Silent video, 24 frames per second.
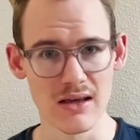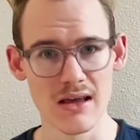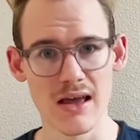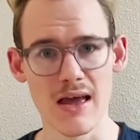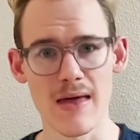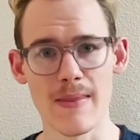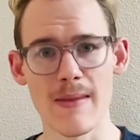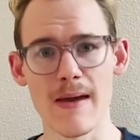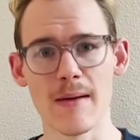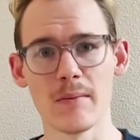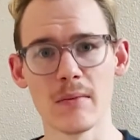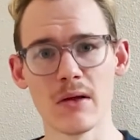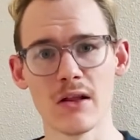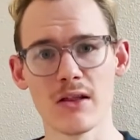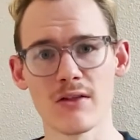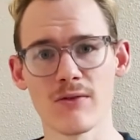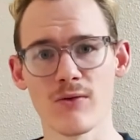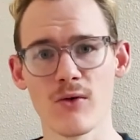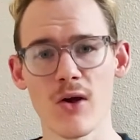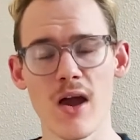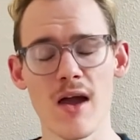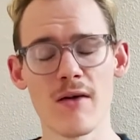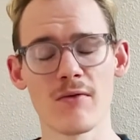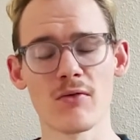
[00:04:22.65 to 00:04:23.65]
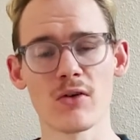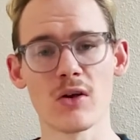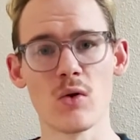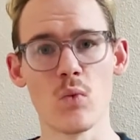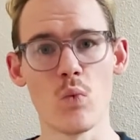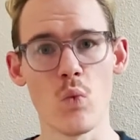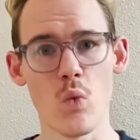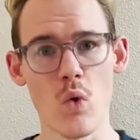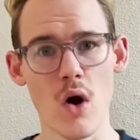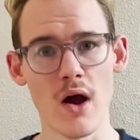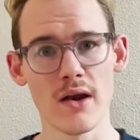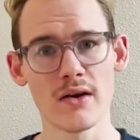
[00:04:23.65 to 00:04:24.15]
And that means for every
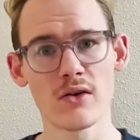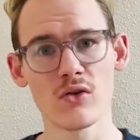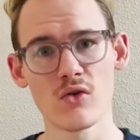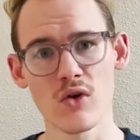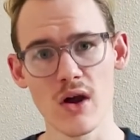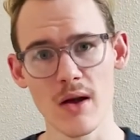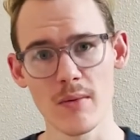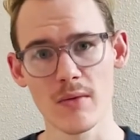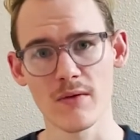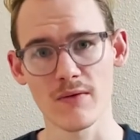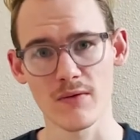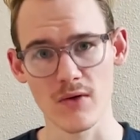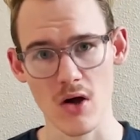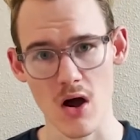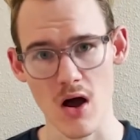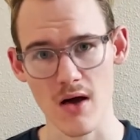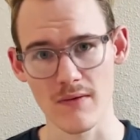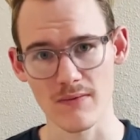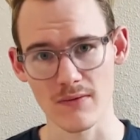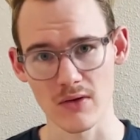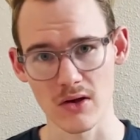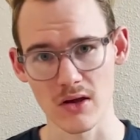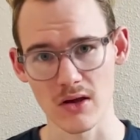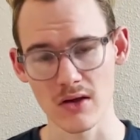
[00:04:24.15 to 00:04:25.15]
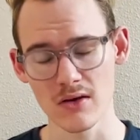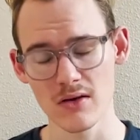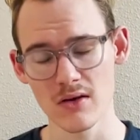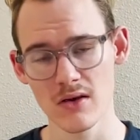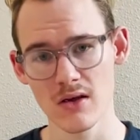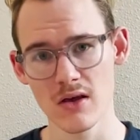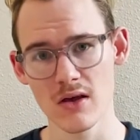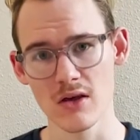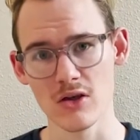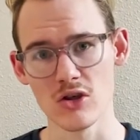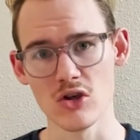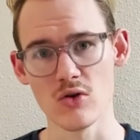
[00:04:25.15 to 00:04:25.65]
1 gram of coffee,
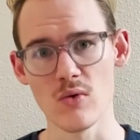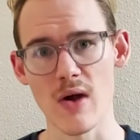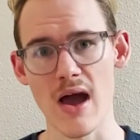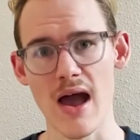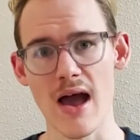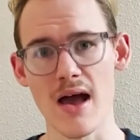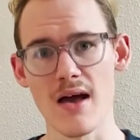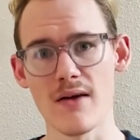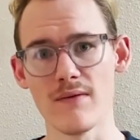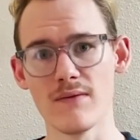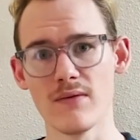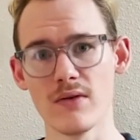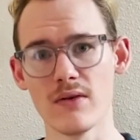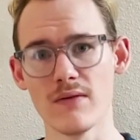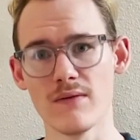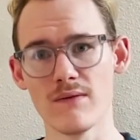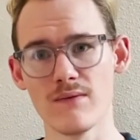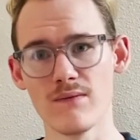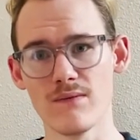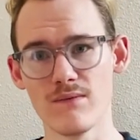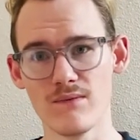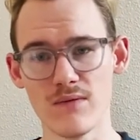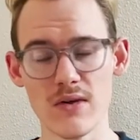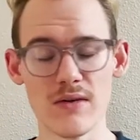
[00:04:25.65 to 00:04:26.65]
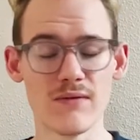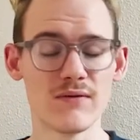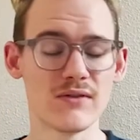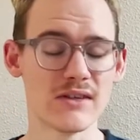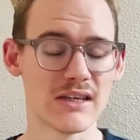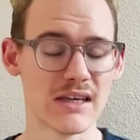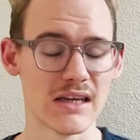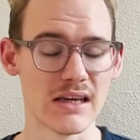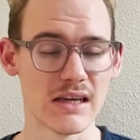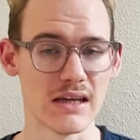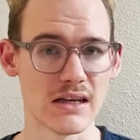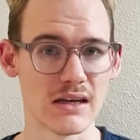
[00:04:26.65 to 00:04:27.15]
you have
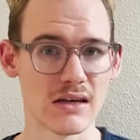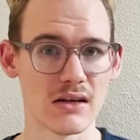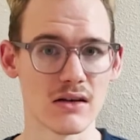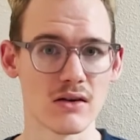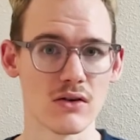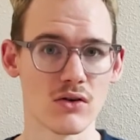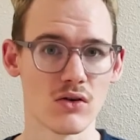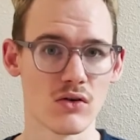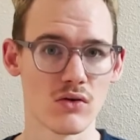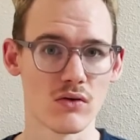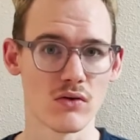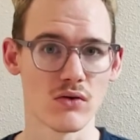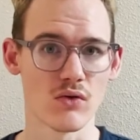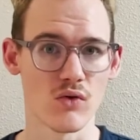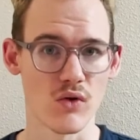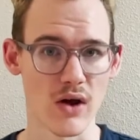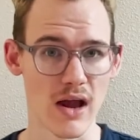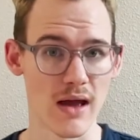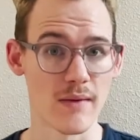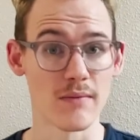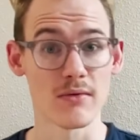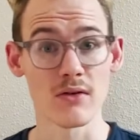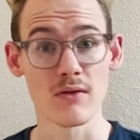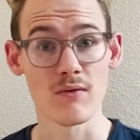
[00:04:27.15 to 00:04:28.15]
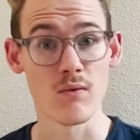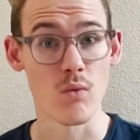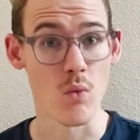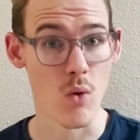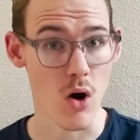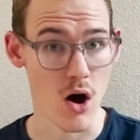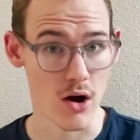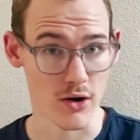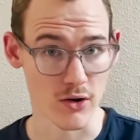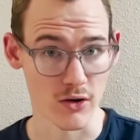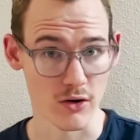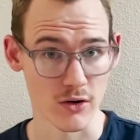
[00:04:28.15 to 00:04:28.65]
15 grams of
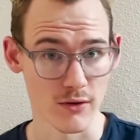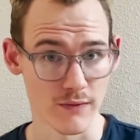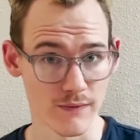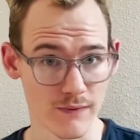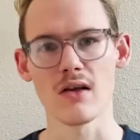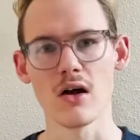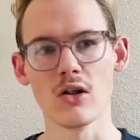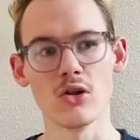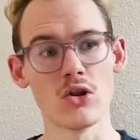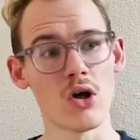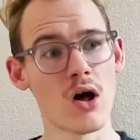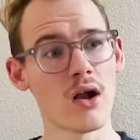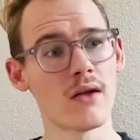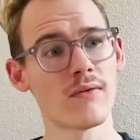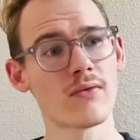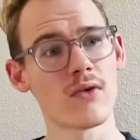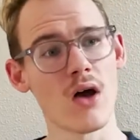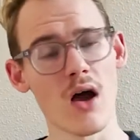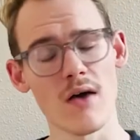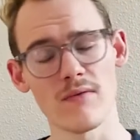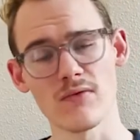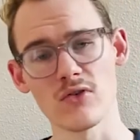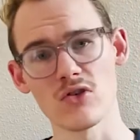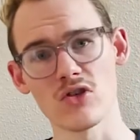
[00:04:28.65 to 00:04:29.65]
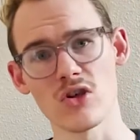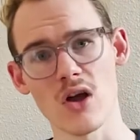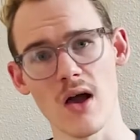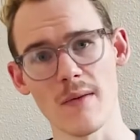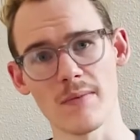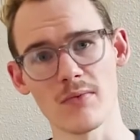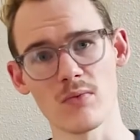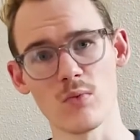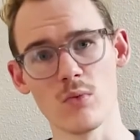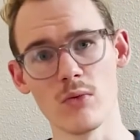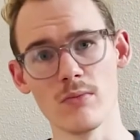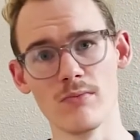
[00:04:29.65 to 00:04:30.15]
water. A lot of coffee
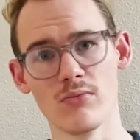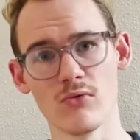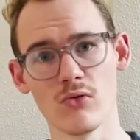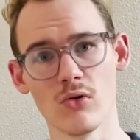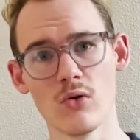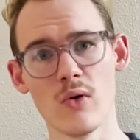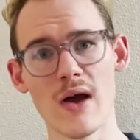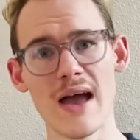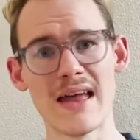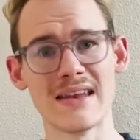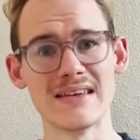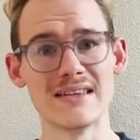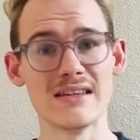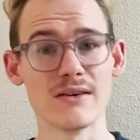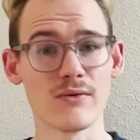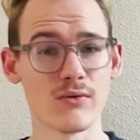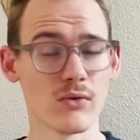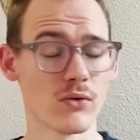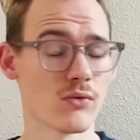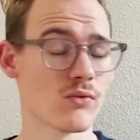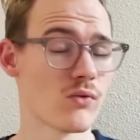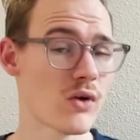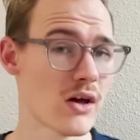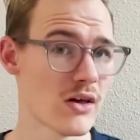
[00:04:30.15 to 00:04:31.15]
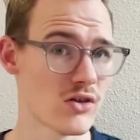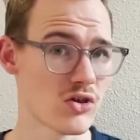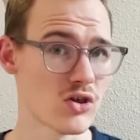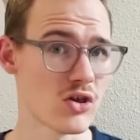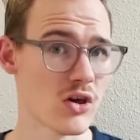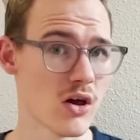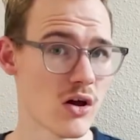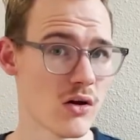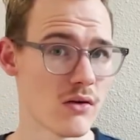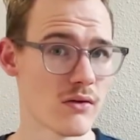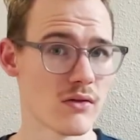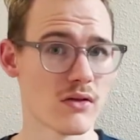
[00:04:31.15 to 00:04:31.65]
shops will brew at different
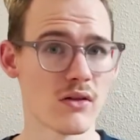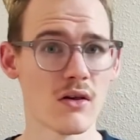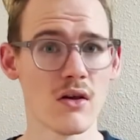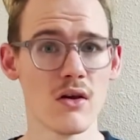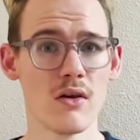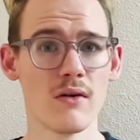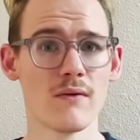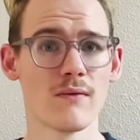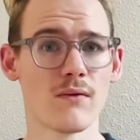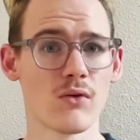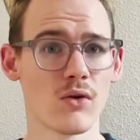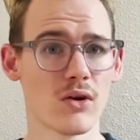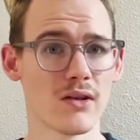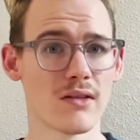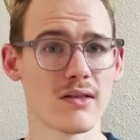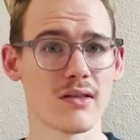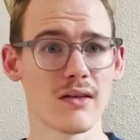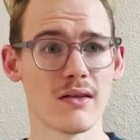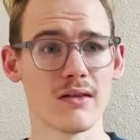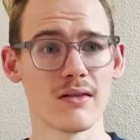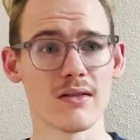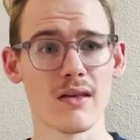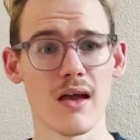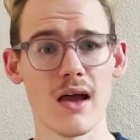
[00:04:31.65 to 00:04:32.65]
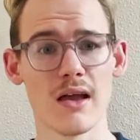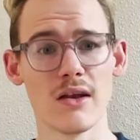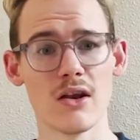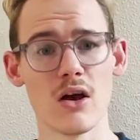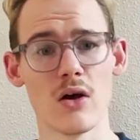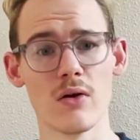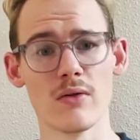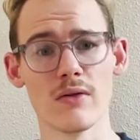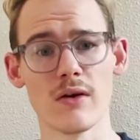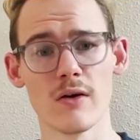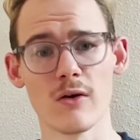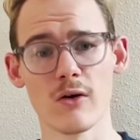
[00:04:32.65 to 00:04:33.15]
ratios. For instance, I know
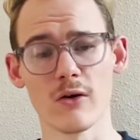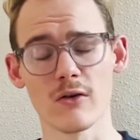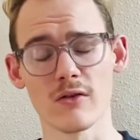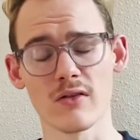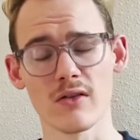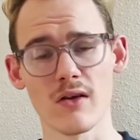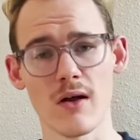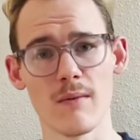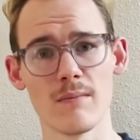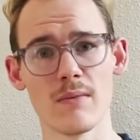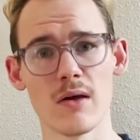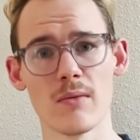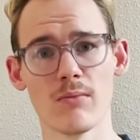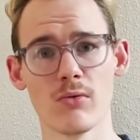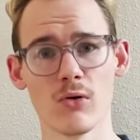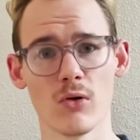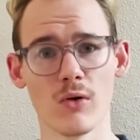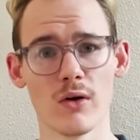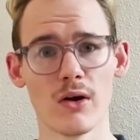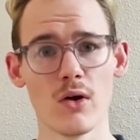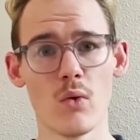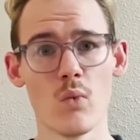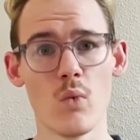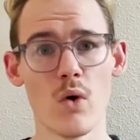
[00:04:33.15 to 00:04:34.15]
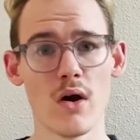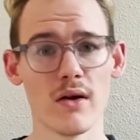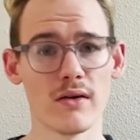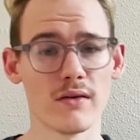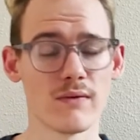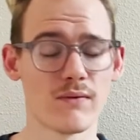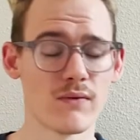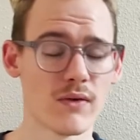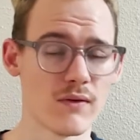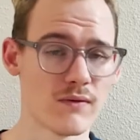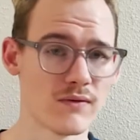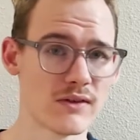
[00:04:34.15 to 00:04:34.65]
there are some that brew at a 1 to
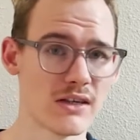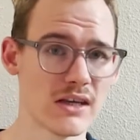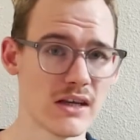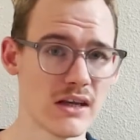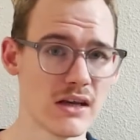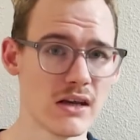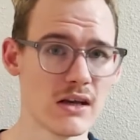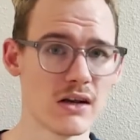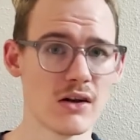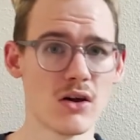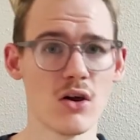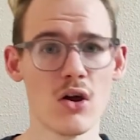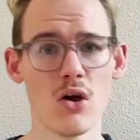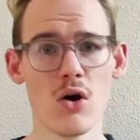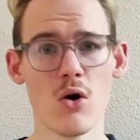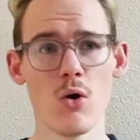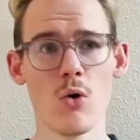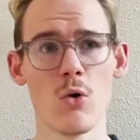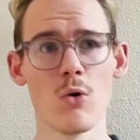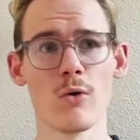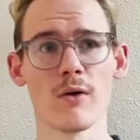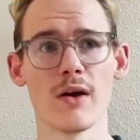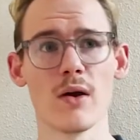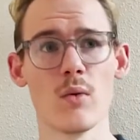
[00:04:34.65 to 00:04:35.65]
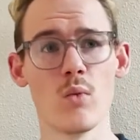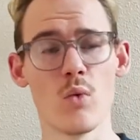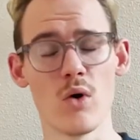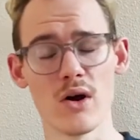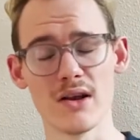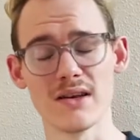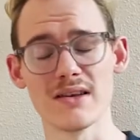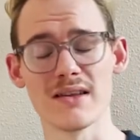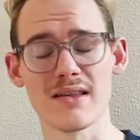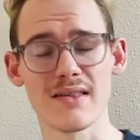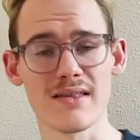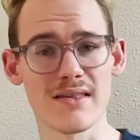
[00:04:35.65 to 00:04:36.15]
15 or a 1
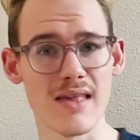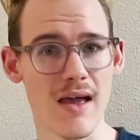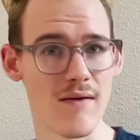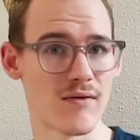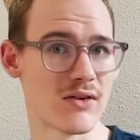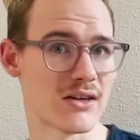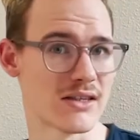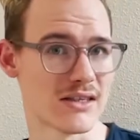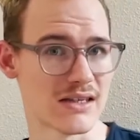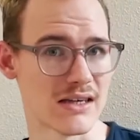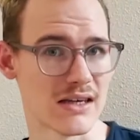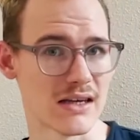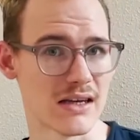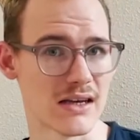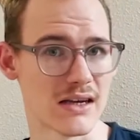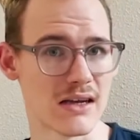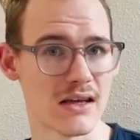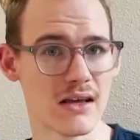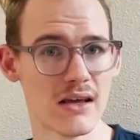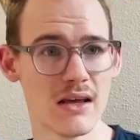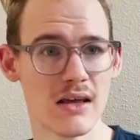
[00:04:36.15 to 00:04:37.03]
to 17.